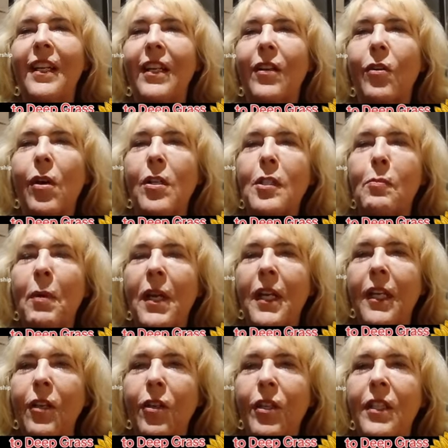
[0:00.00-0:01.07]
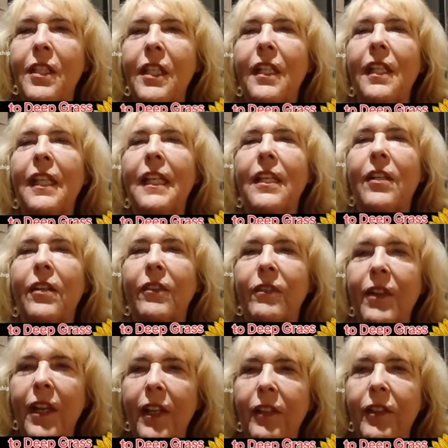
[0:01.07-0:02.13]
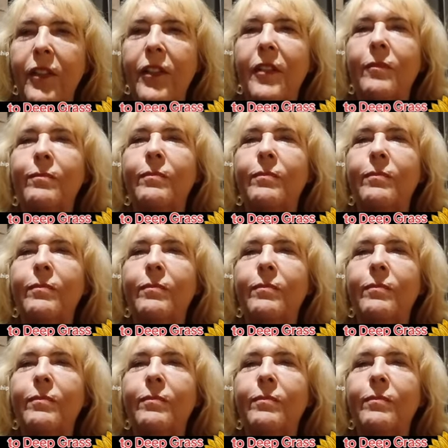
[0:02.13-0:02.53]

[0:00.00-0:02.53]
Crossbody Unity leader, founder.